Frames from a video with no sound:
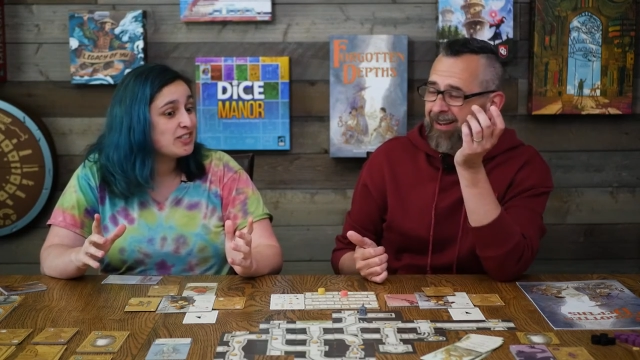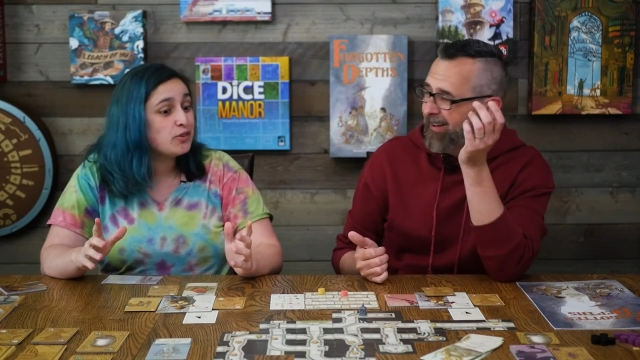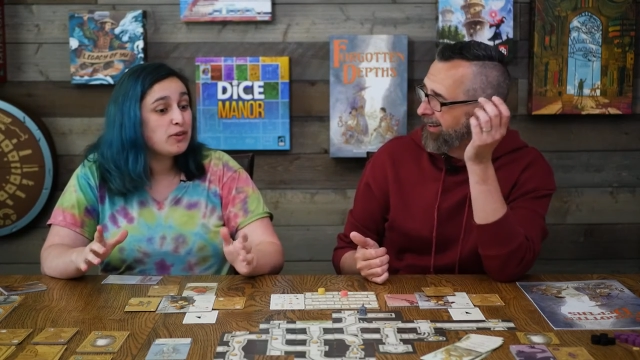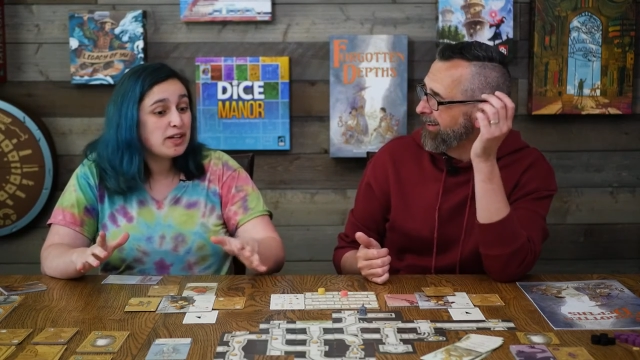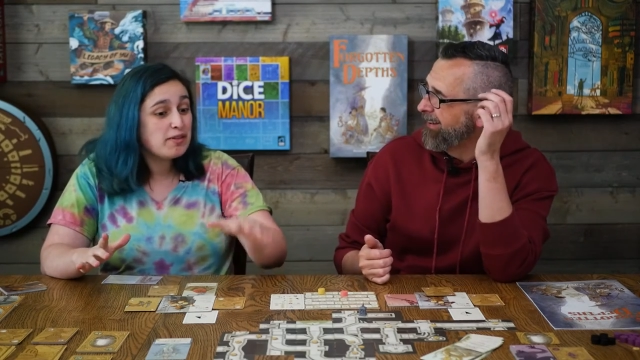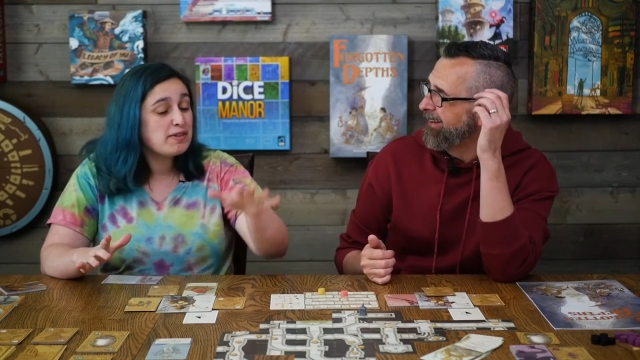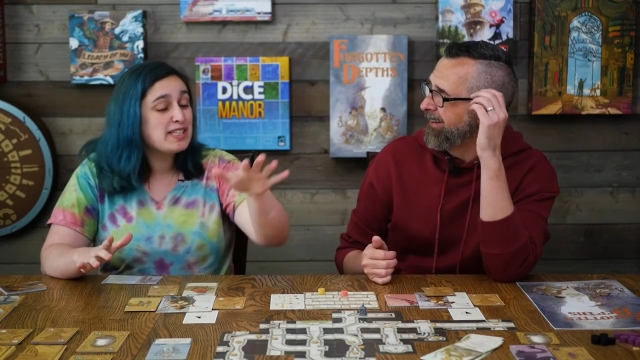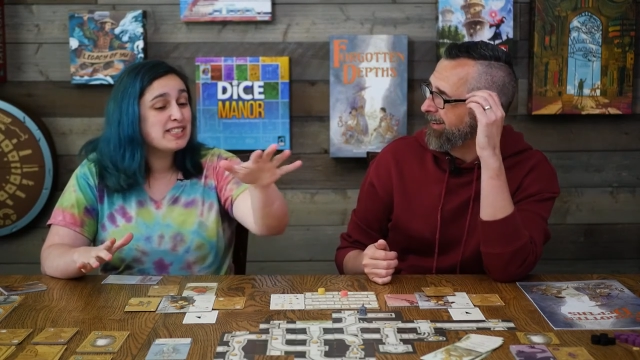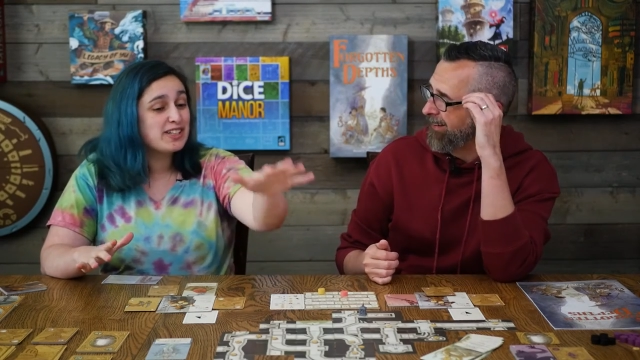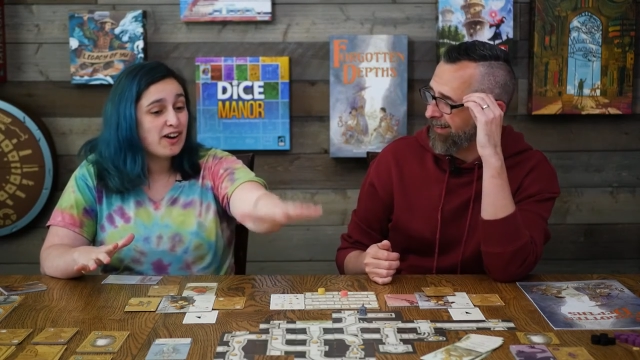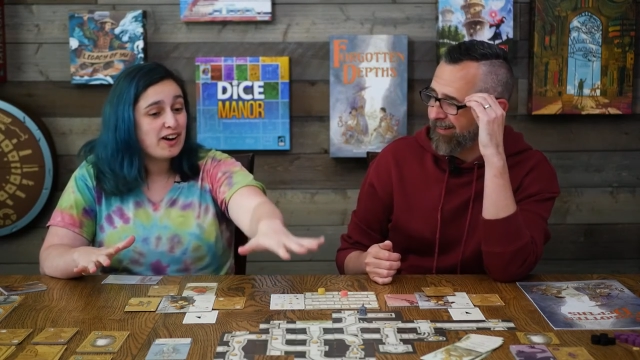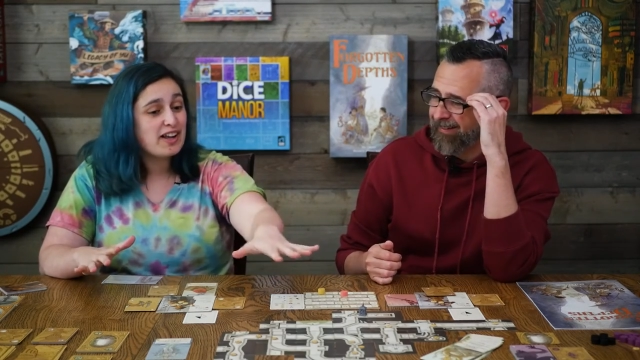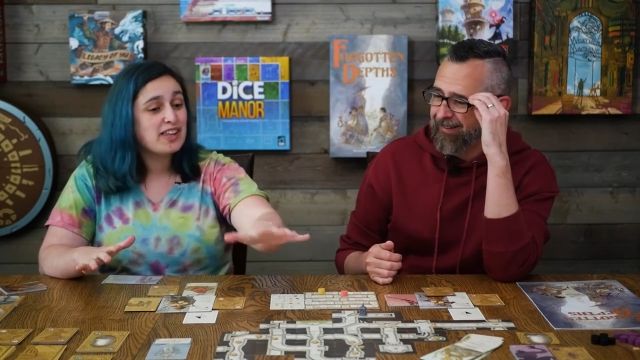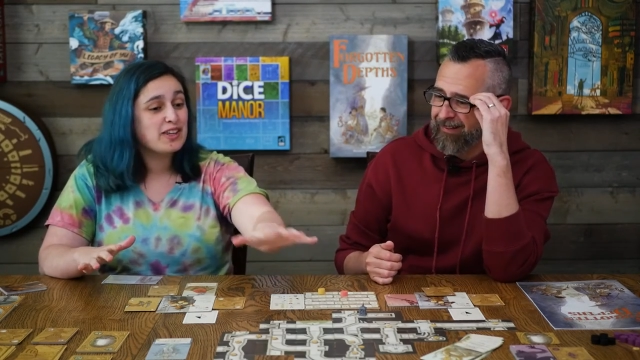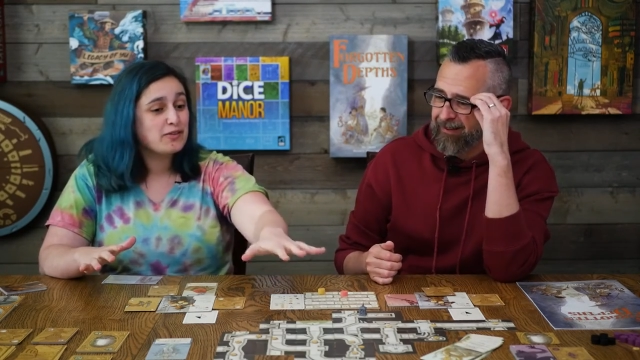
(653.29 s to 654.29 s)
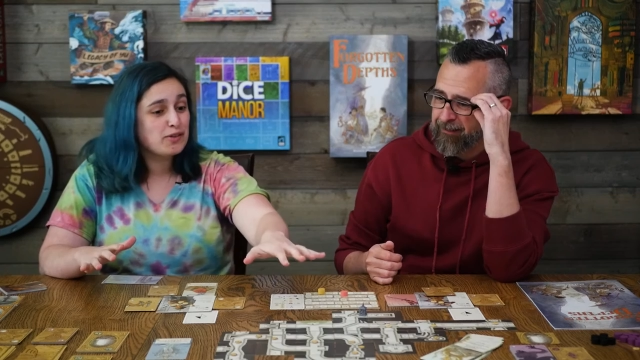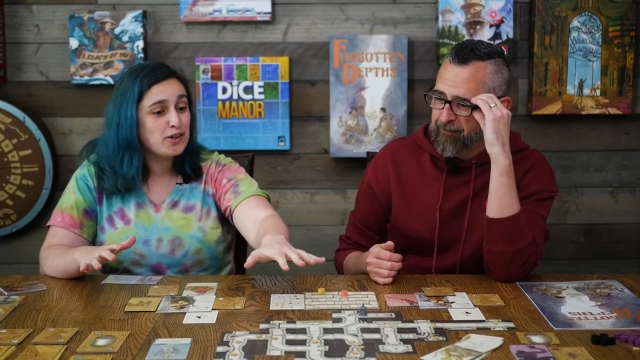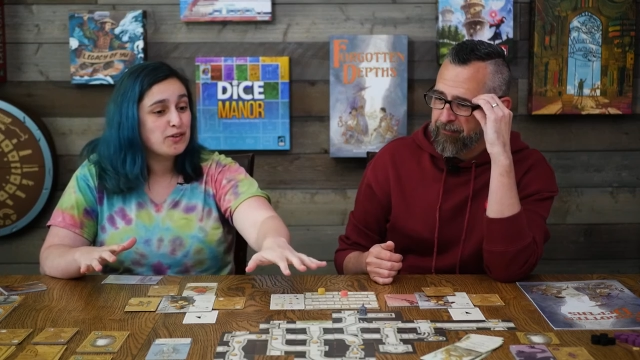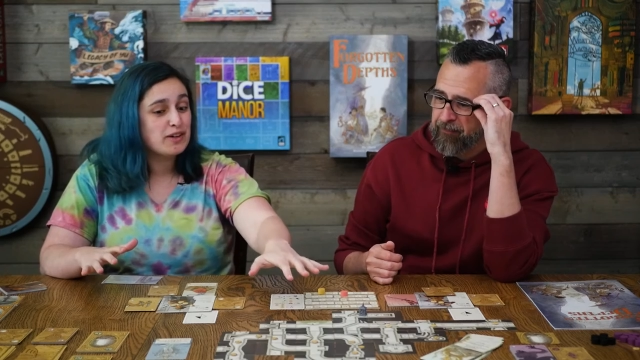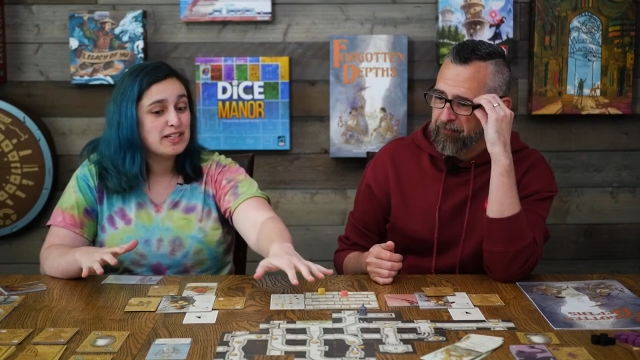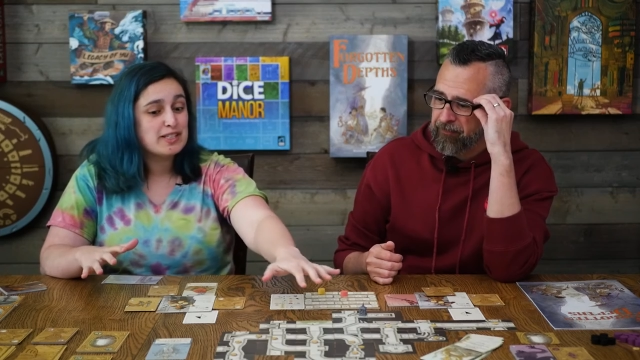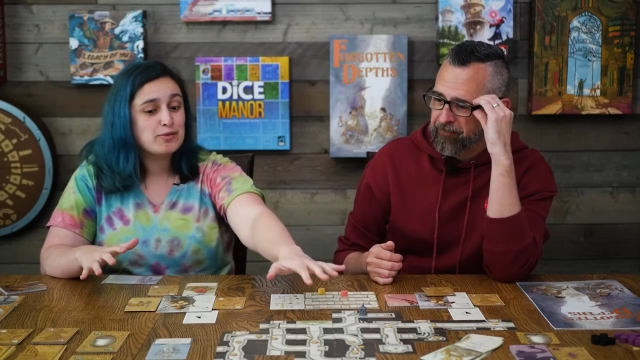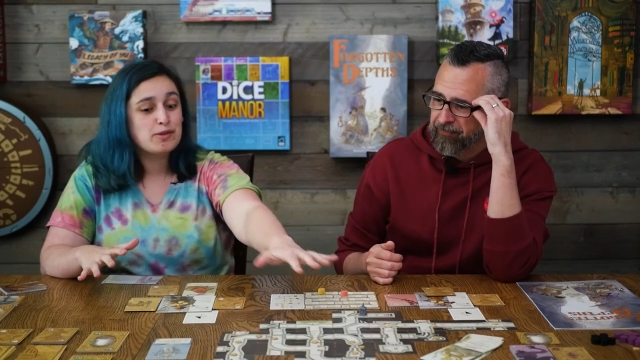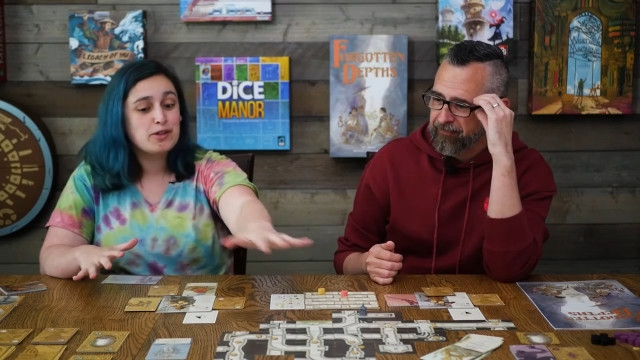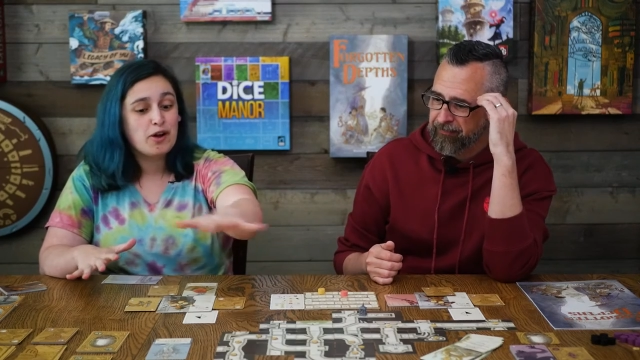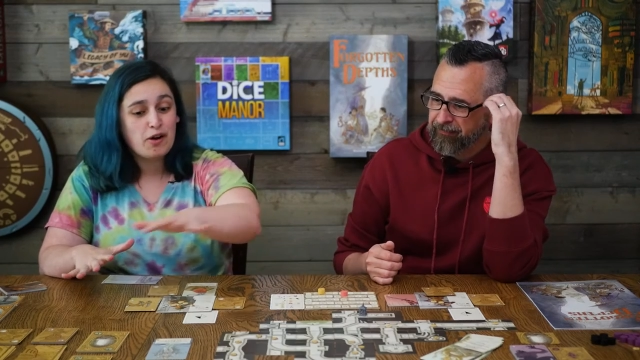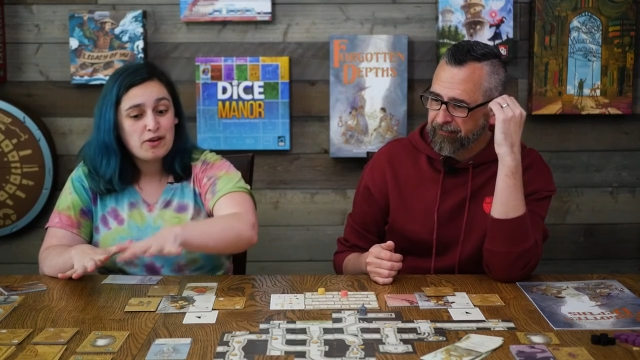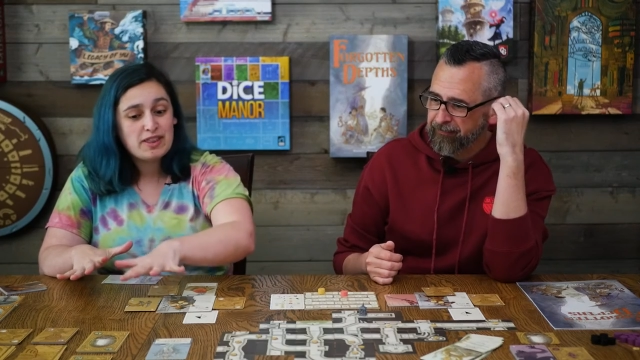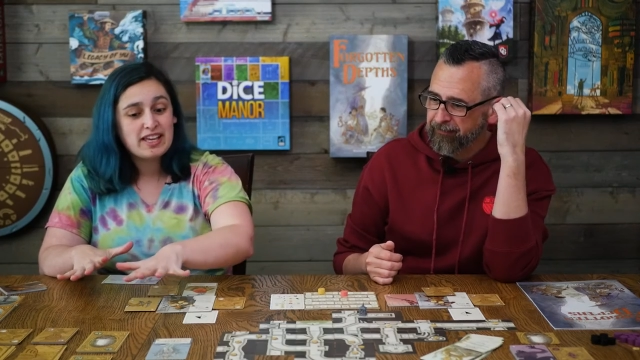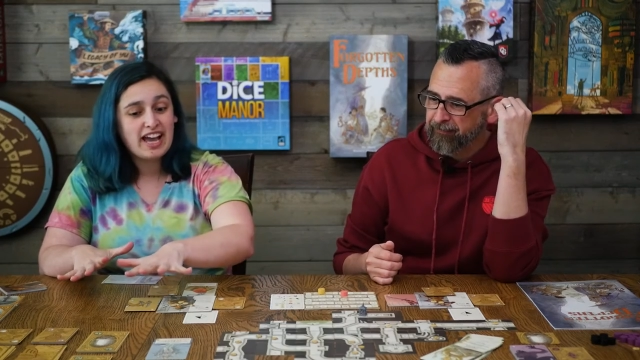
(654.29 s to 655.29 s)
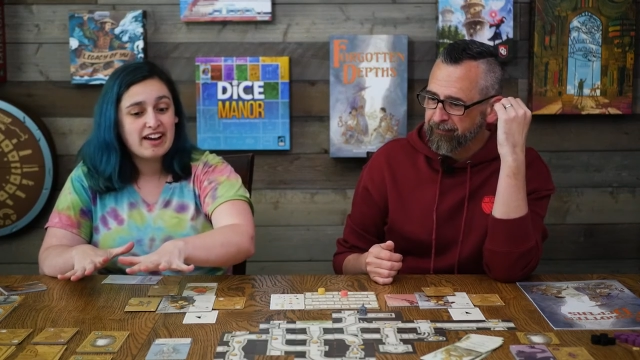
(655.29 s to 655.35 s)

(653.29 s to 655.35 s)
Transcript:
Speaker 1: so we could be starting in the ruins. We go to the